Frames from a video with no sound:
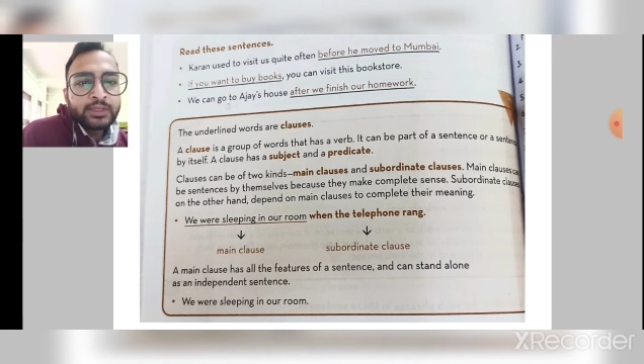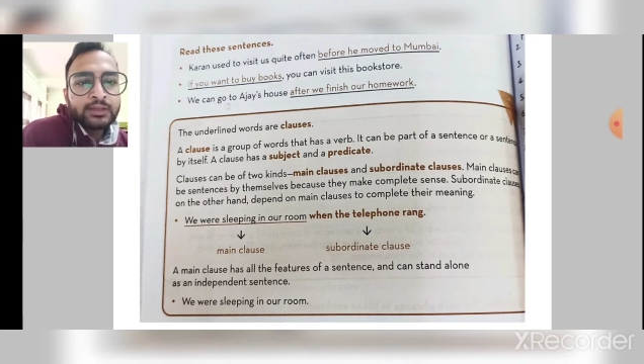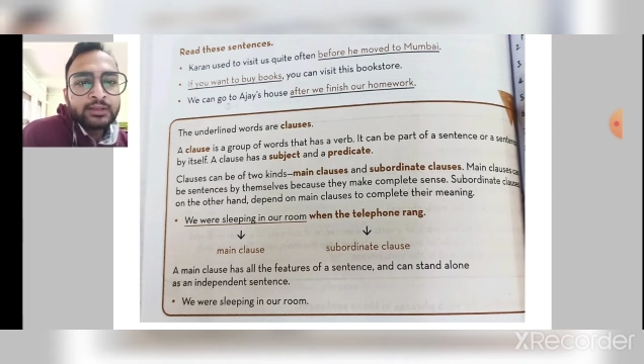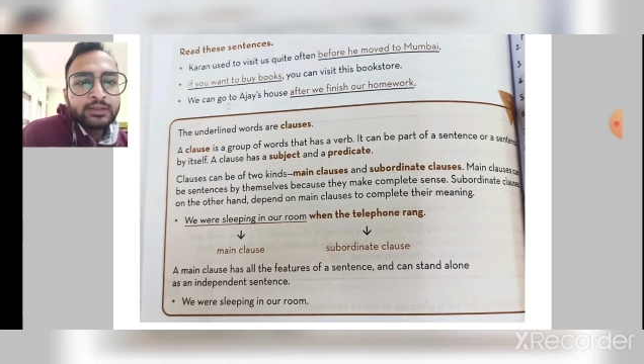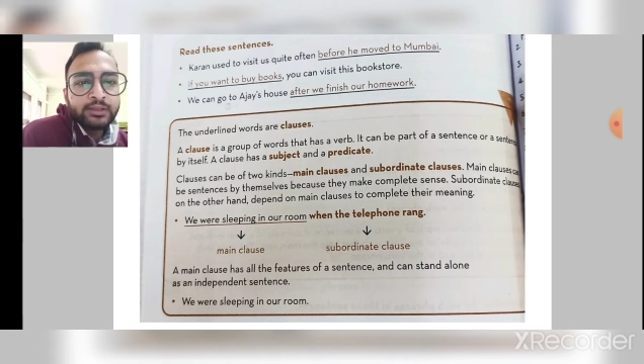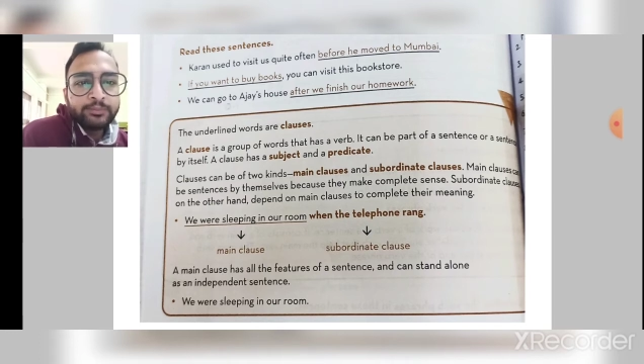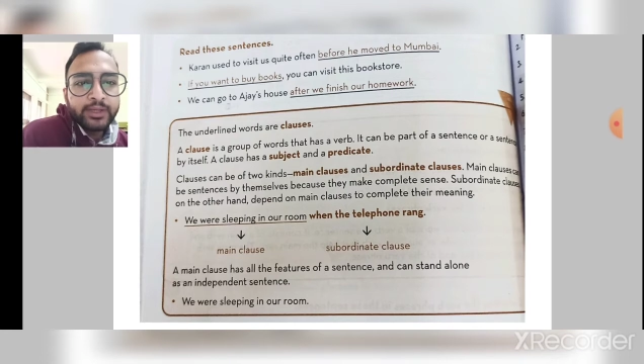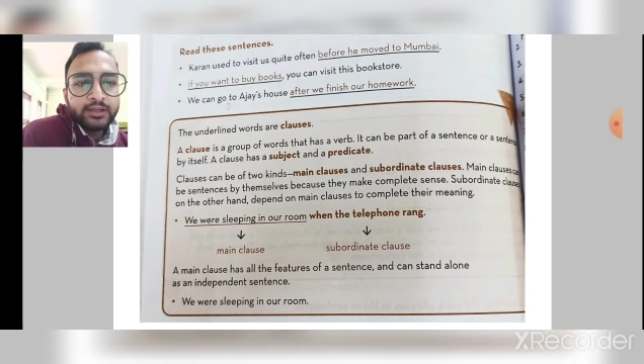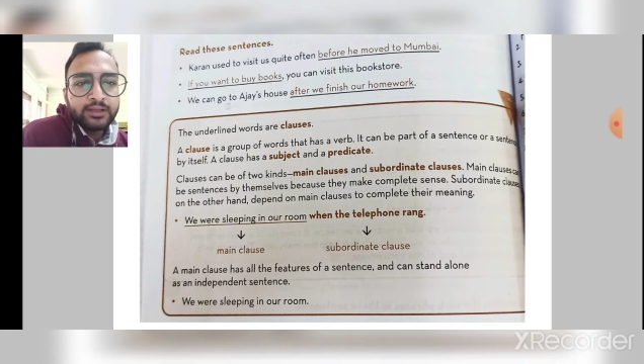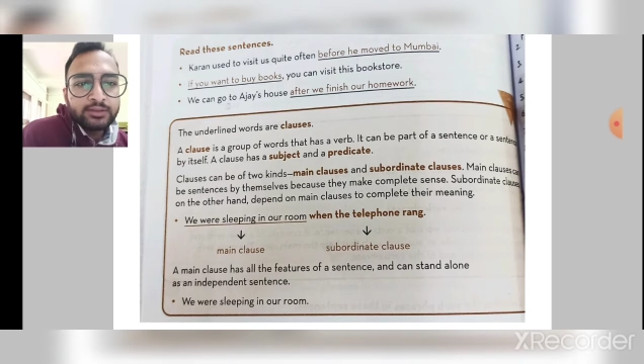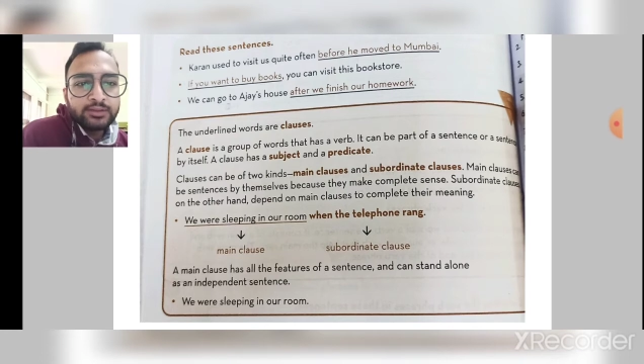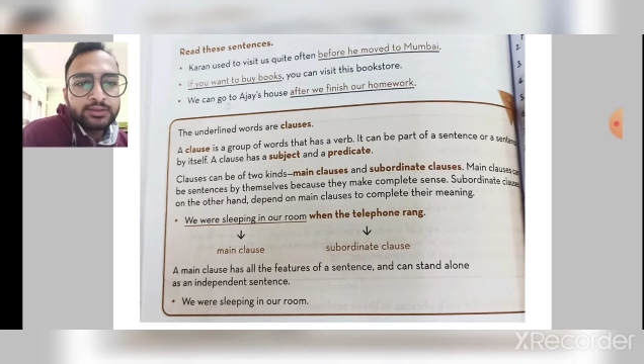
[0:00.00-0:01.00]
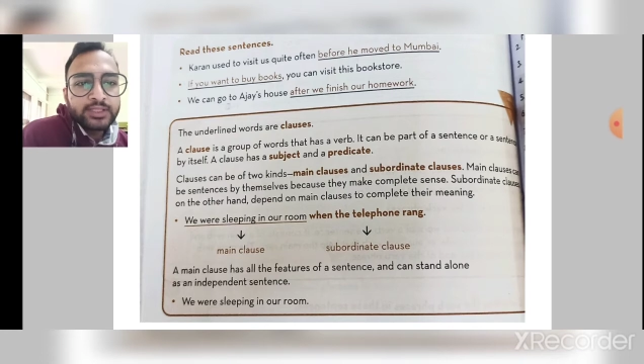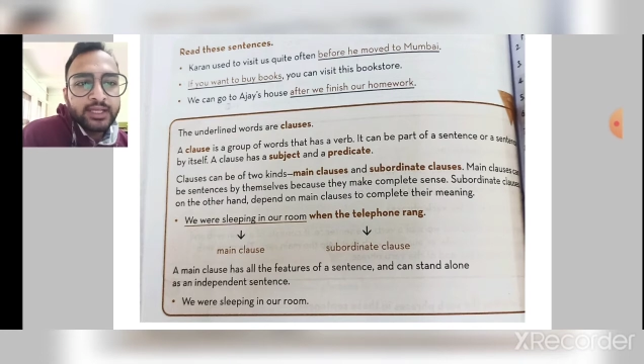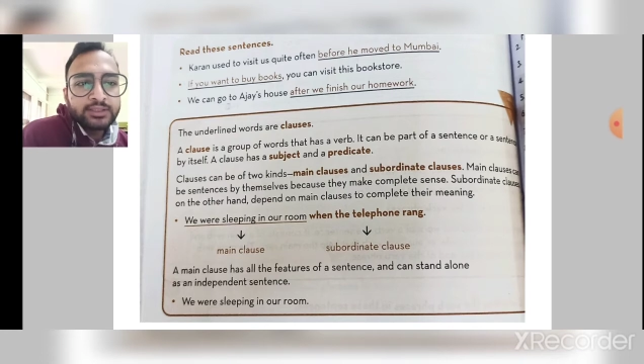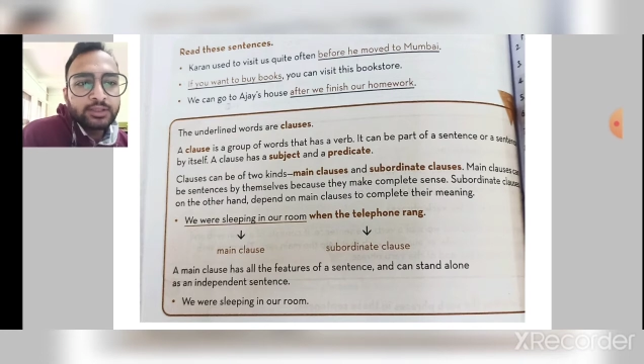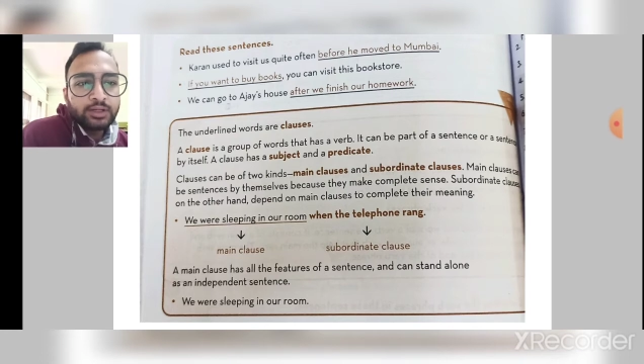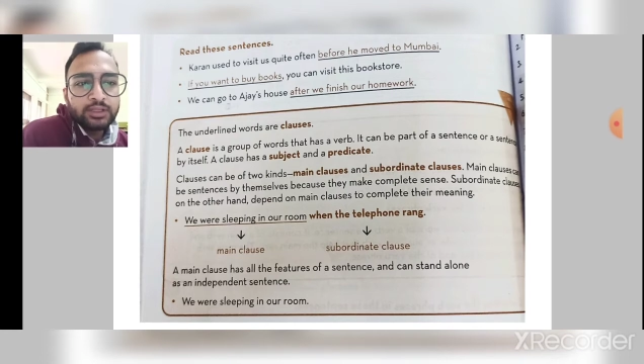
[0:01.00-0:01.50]
The main clause
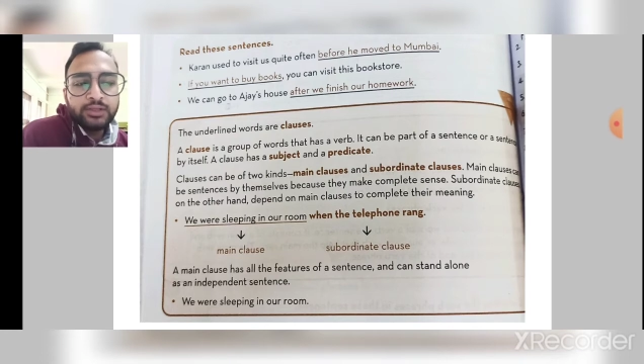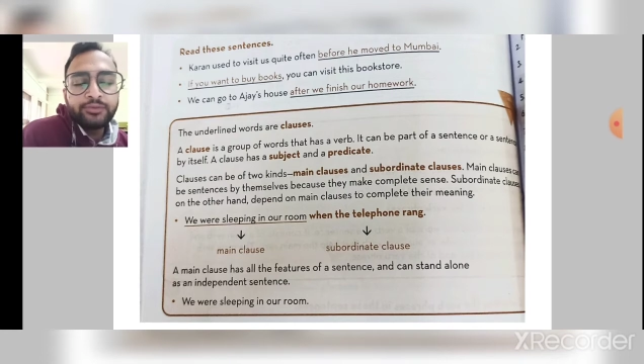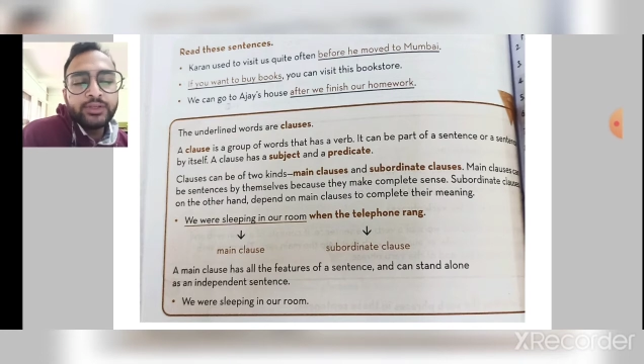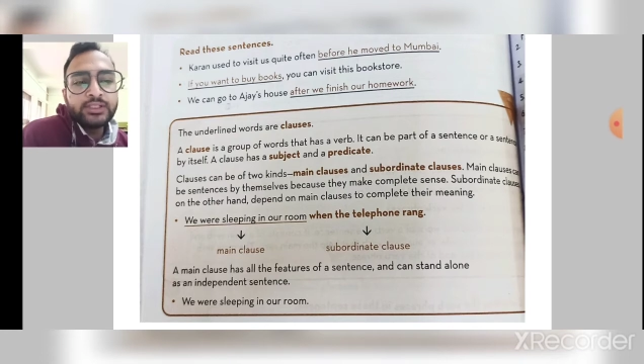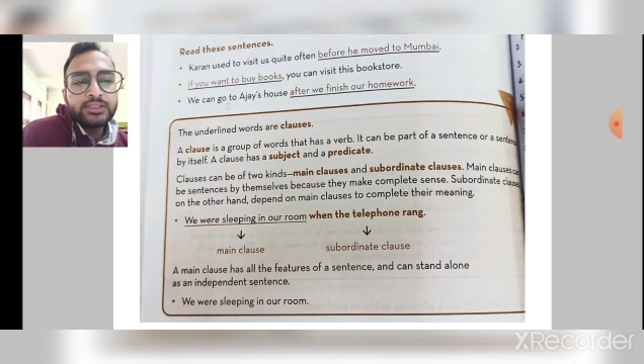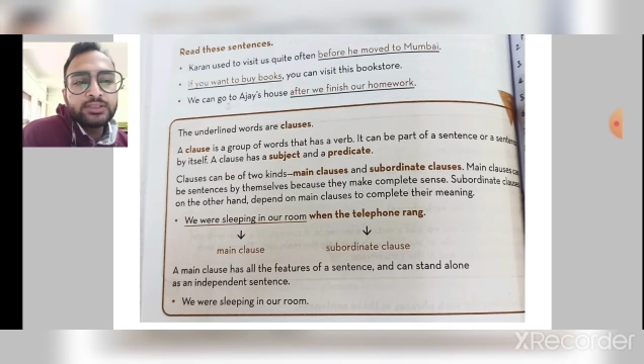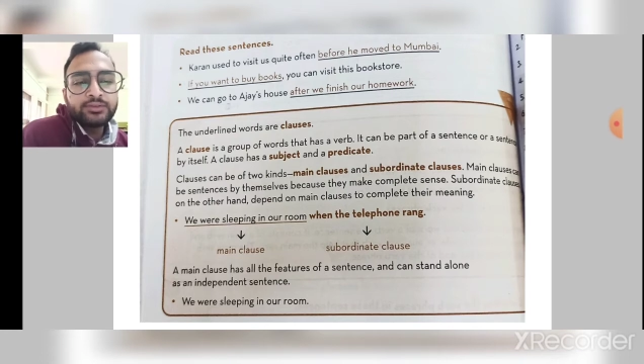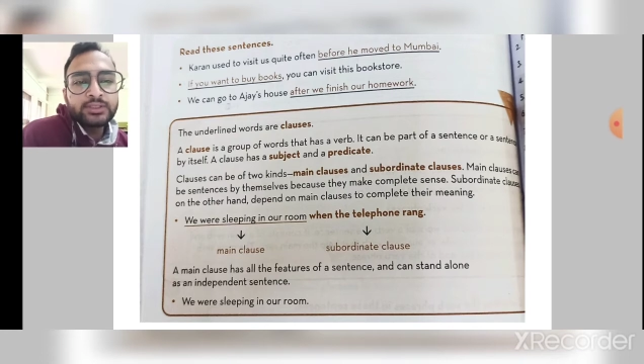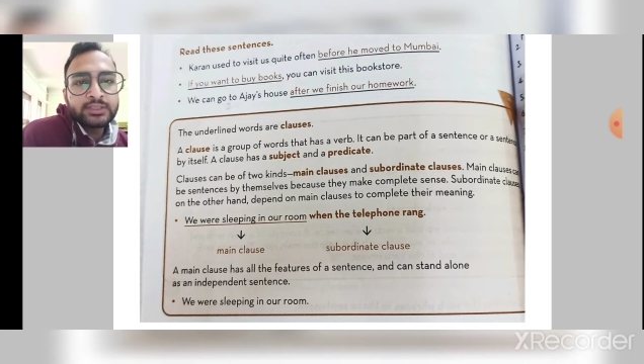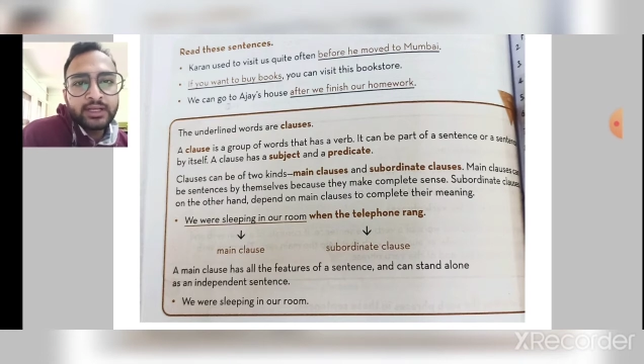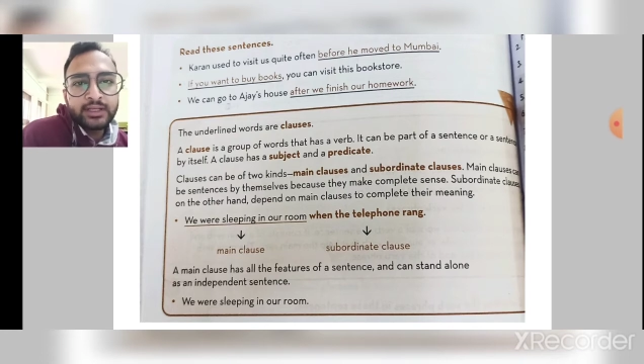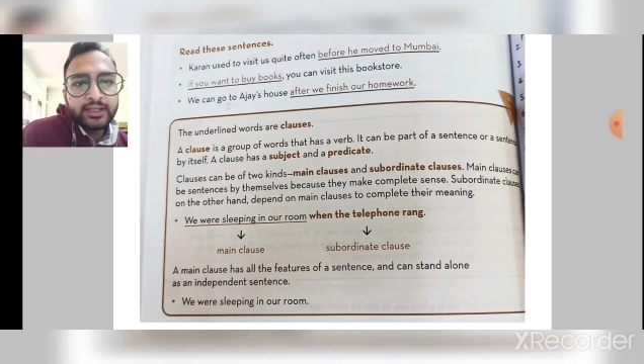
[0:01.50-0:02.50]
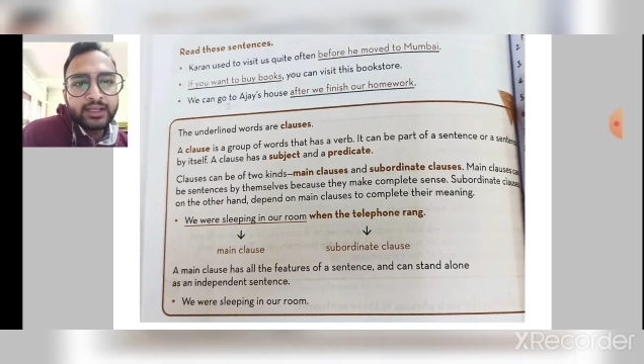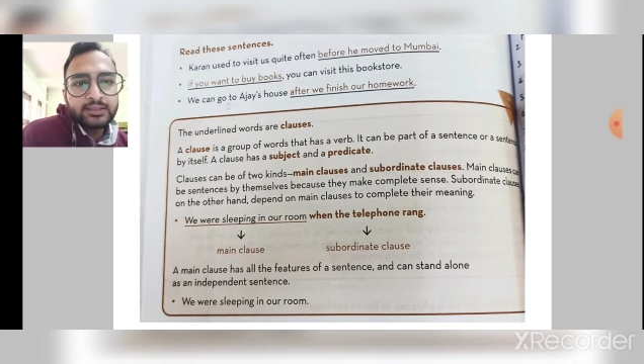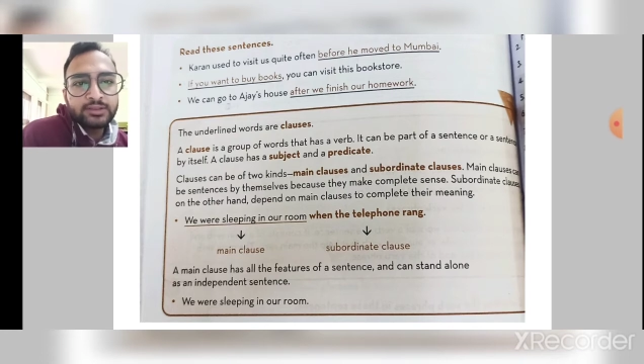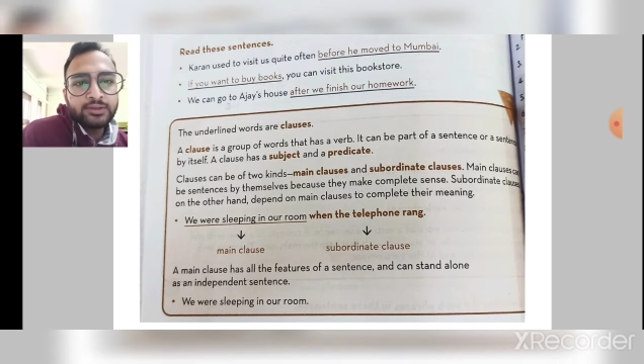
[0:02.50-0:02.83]
has all the features of a sentence.